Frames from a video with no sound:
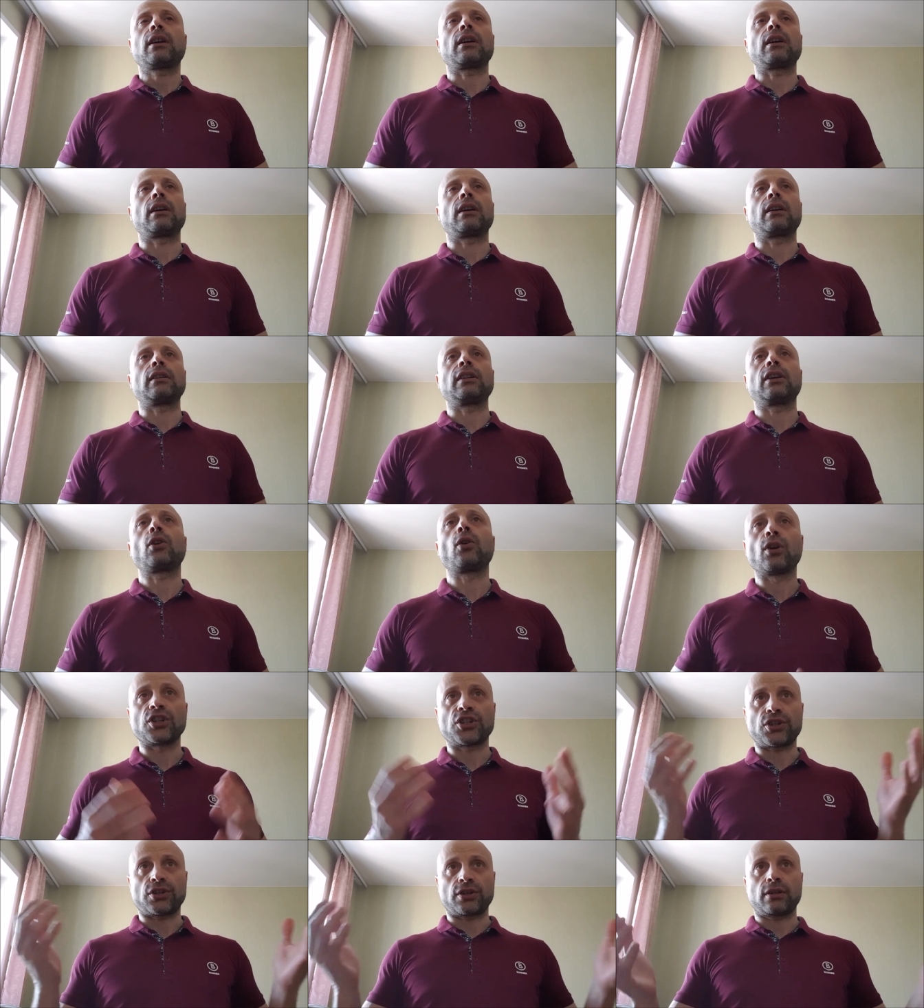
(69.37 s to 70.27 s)

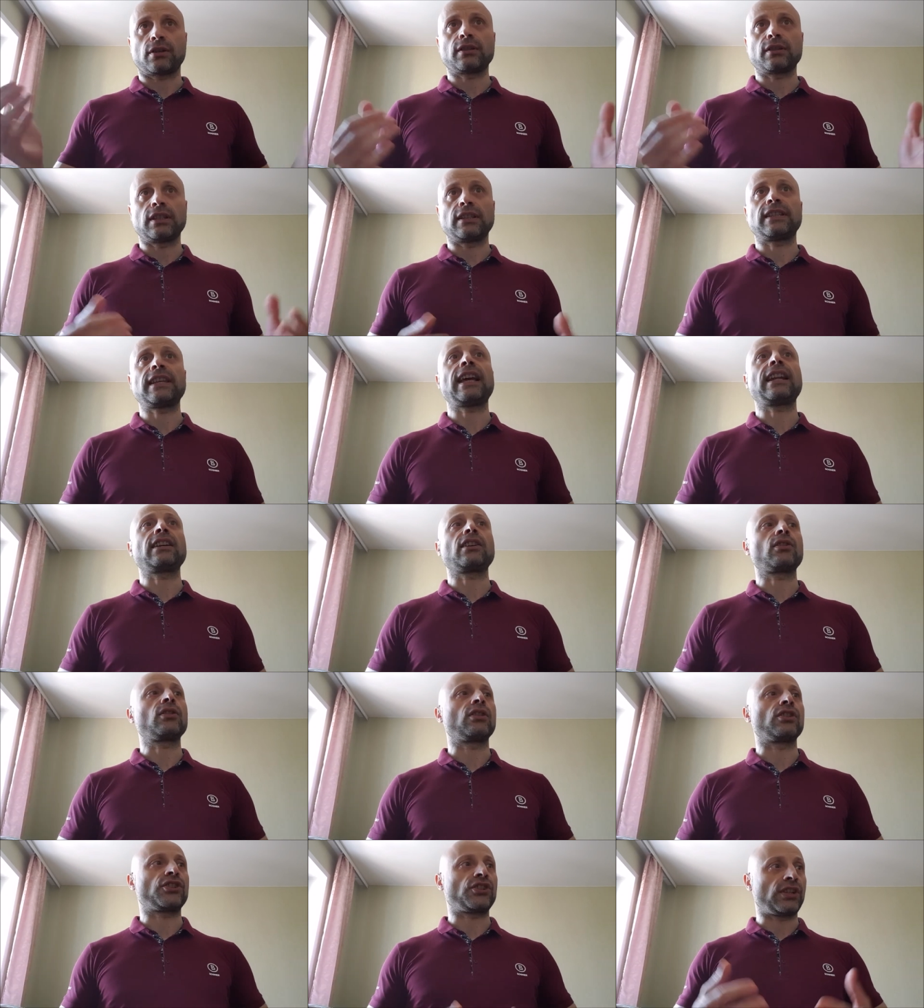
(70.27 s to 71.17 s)
Italian
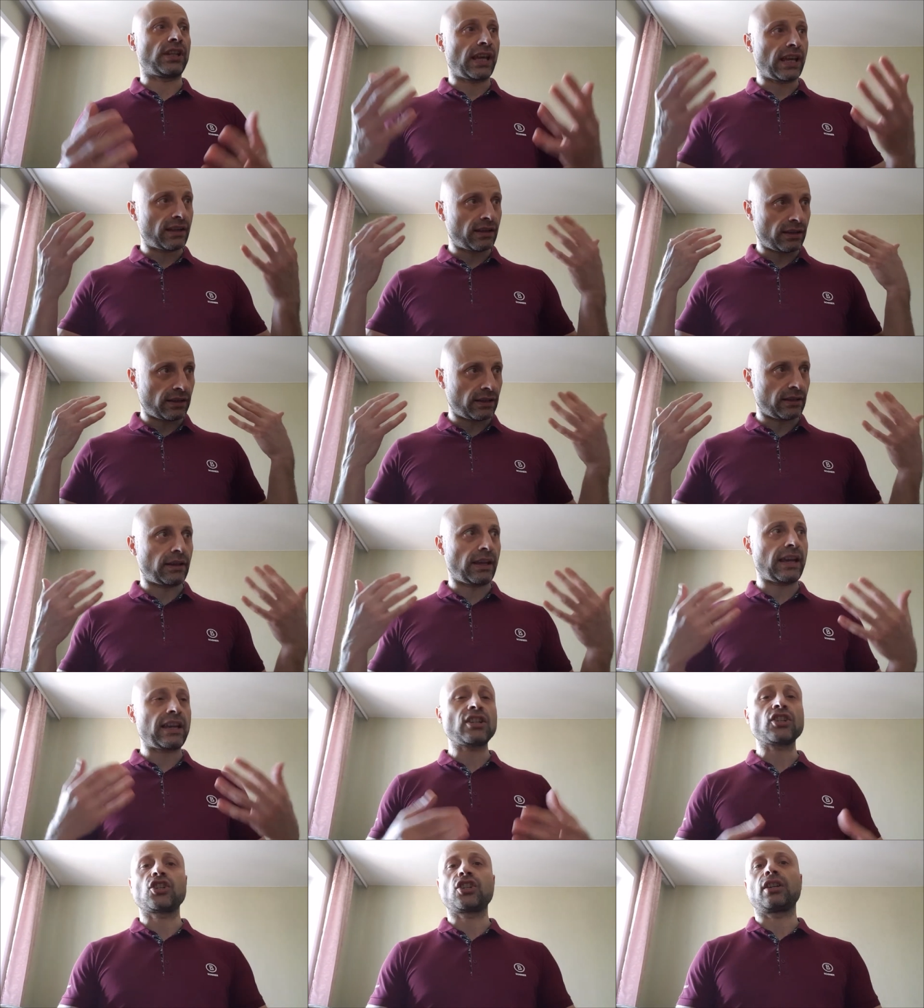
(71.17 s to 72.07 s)
culture, the
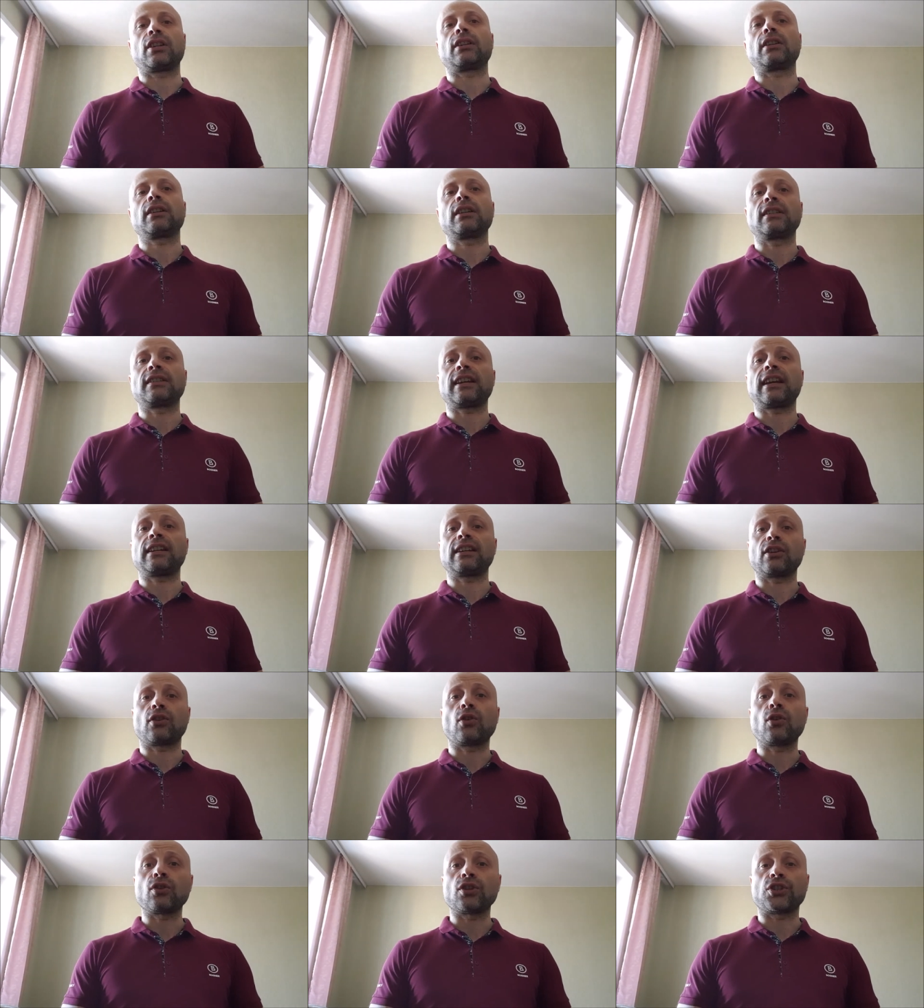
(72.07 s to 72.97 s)
ancient
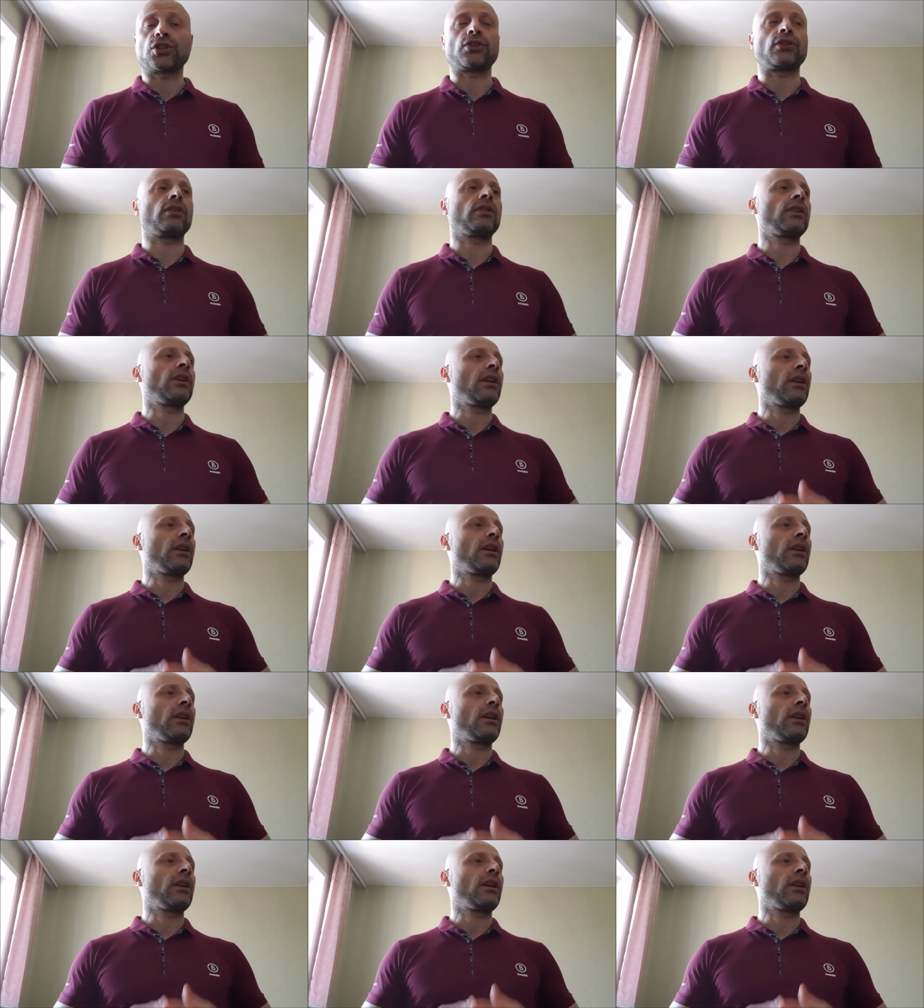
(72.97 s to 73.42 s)
Italian culture,